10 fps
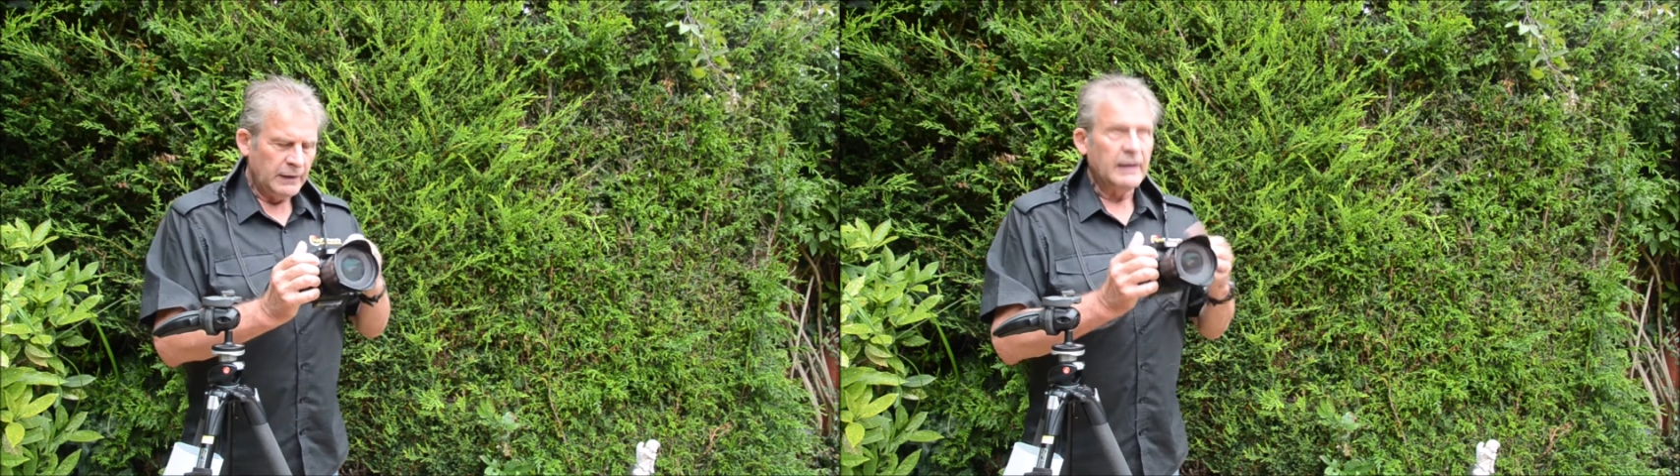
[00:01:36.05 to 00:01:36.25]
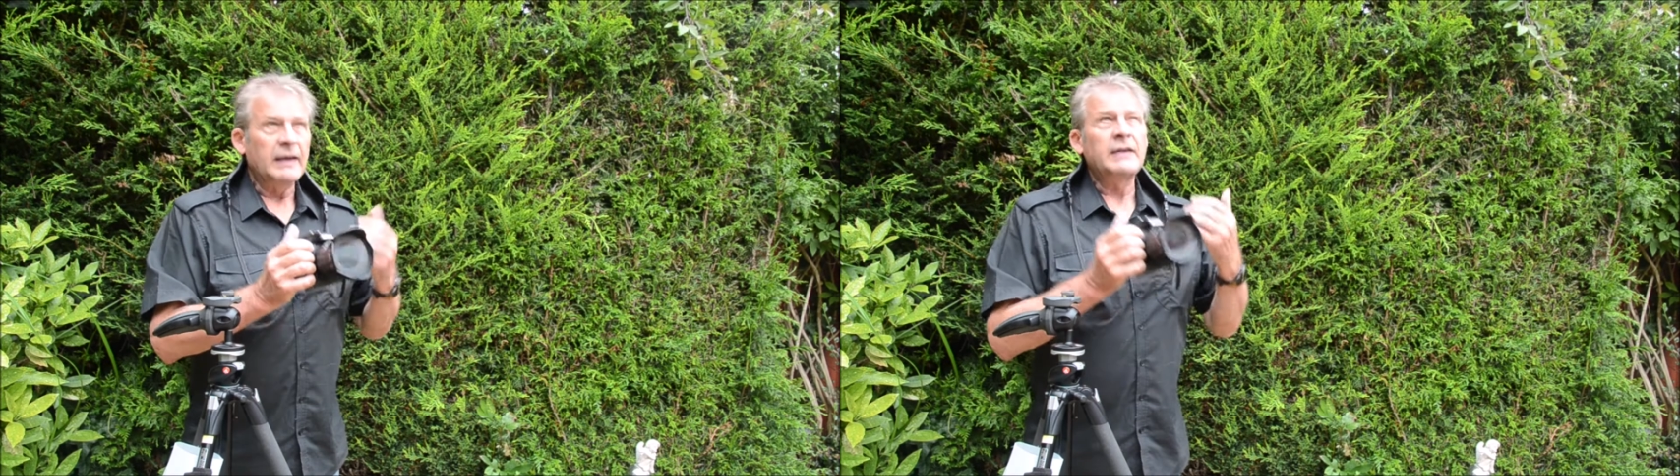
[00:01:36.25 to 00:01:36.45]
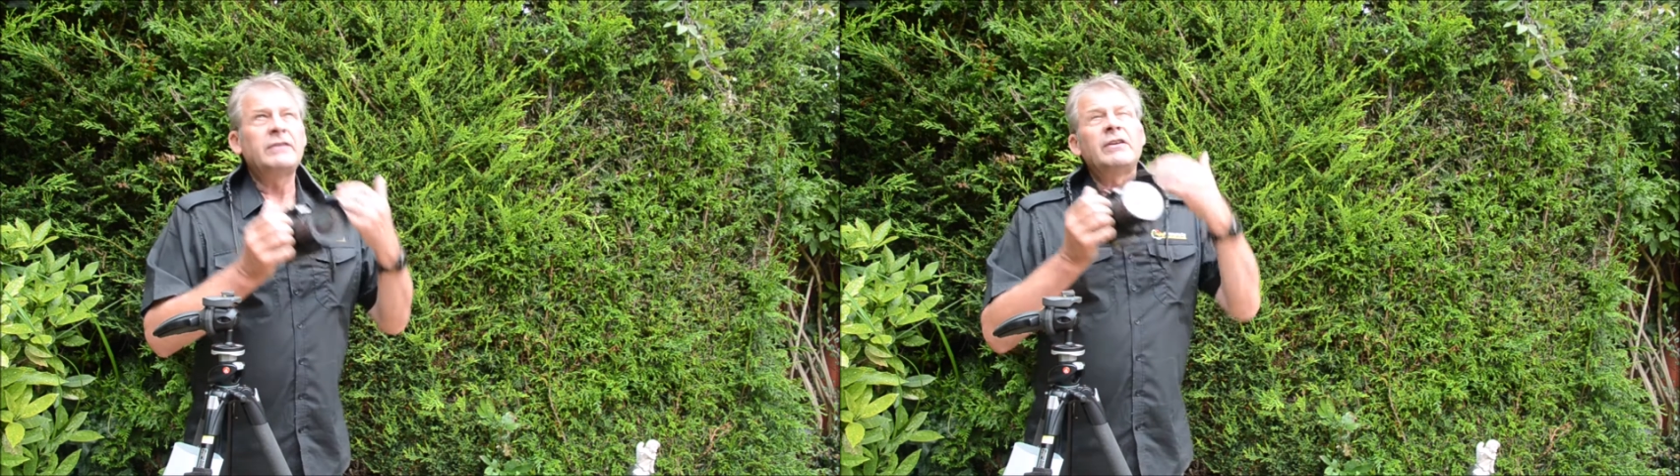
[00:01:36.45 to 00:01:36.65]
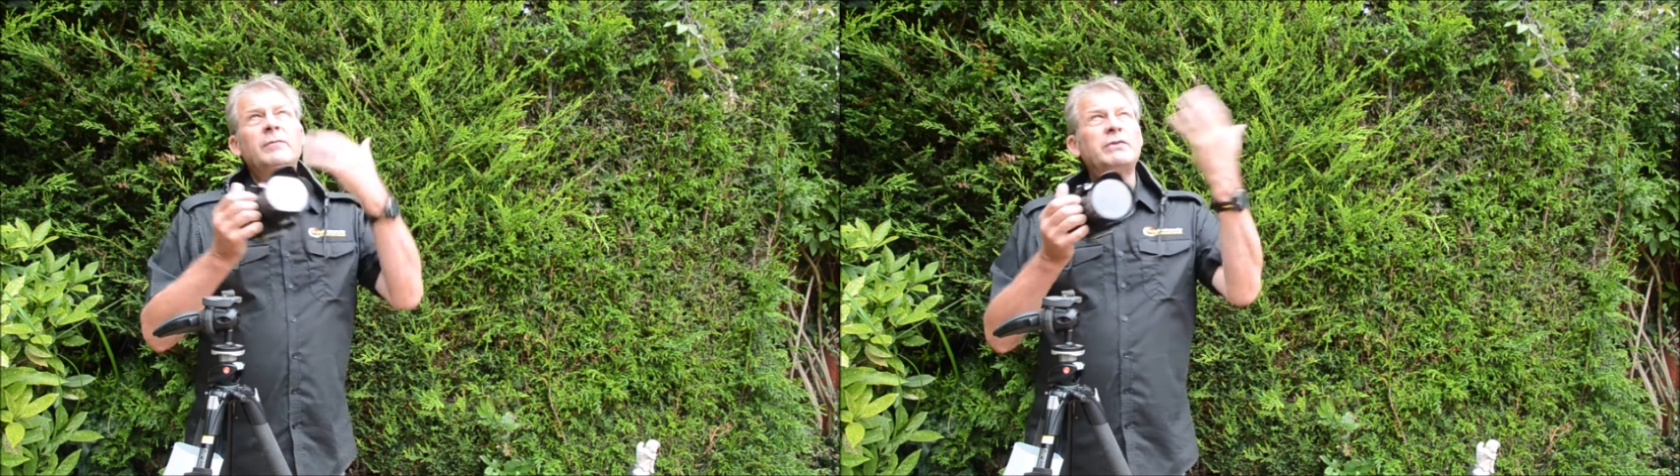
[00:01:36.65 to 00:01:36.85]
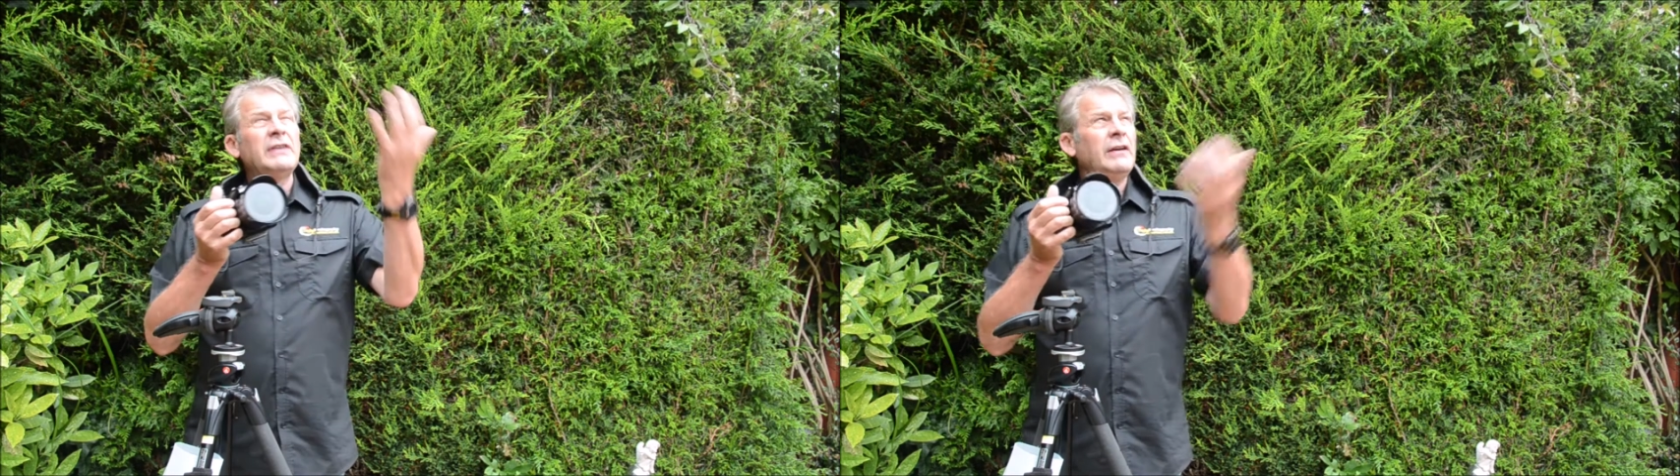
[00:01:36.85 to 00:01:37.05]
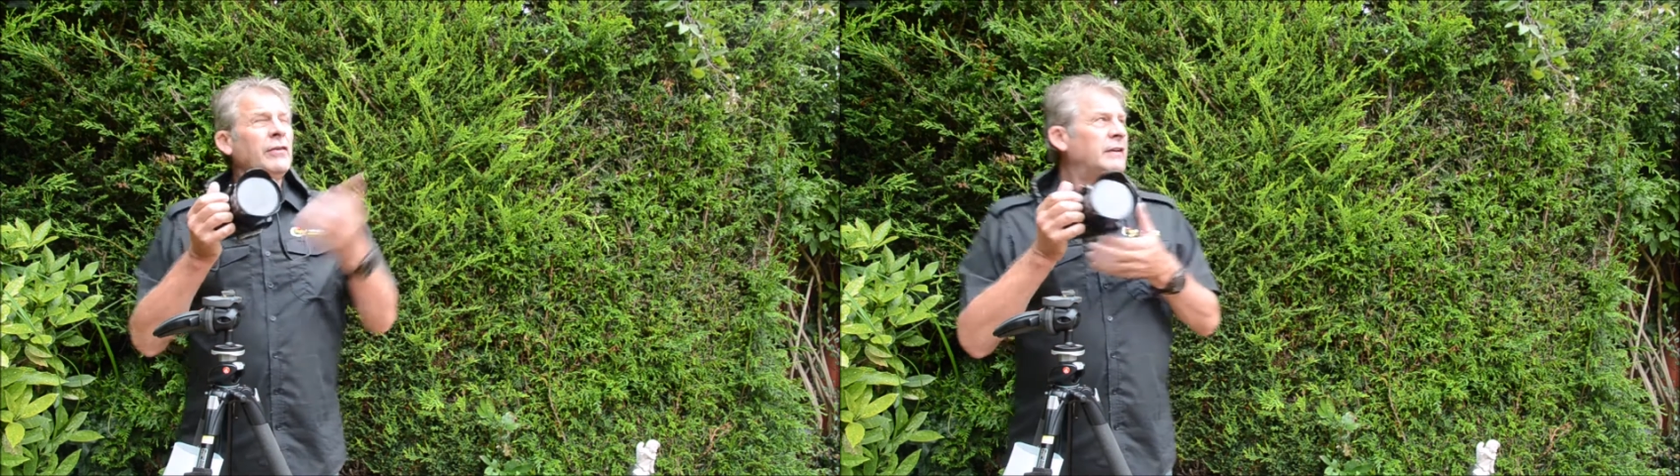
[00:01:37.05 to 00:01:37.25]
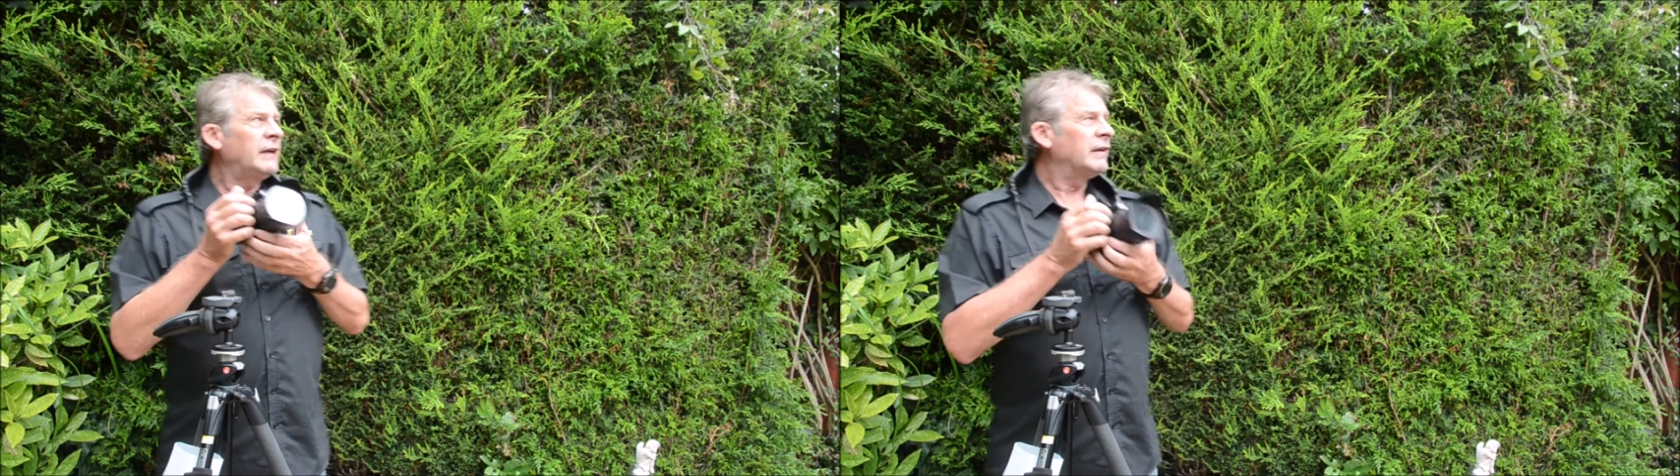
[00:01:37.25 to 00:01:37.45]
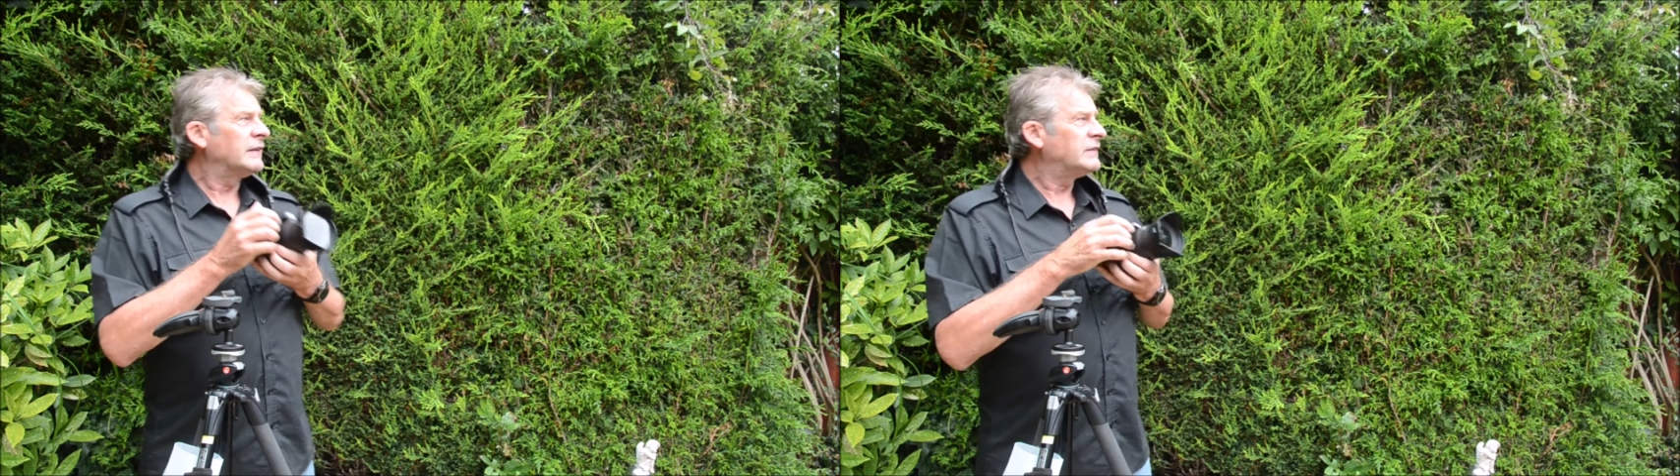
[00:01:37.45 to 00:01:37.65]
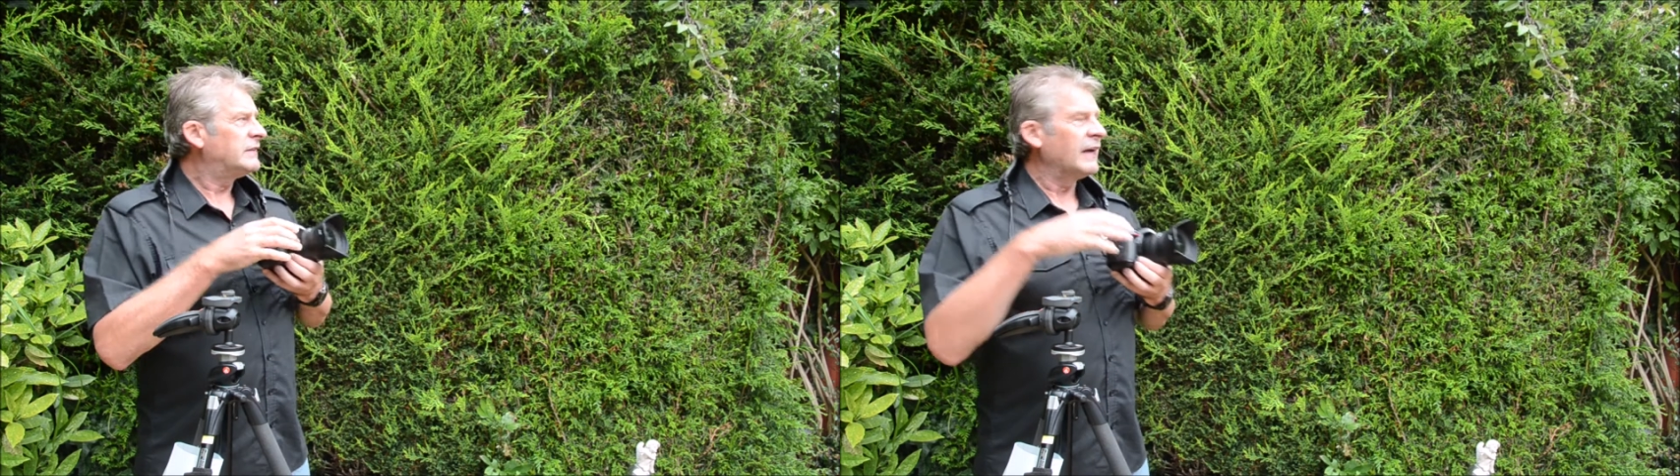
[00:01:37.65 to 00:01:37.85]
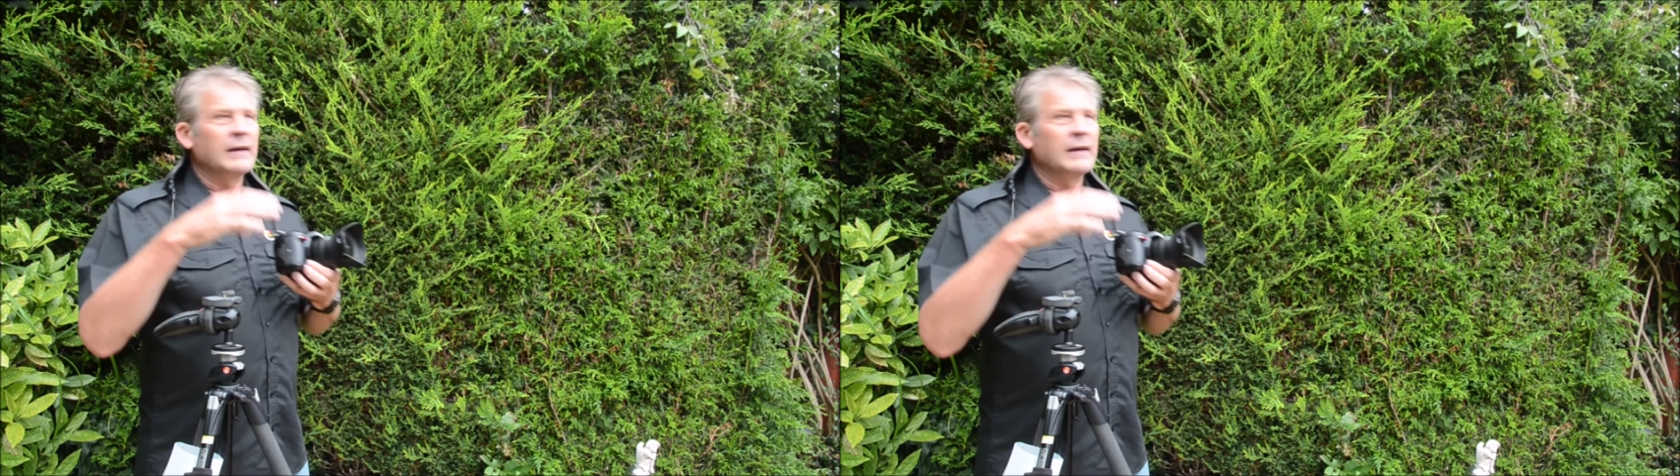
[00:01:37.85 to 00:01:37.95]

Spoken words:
is, particularly on a day like today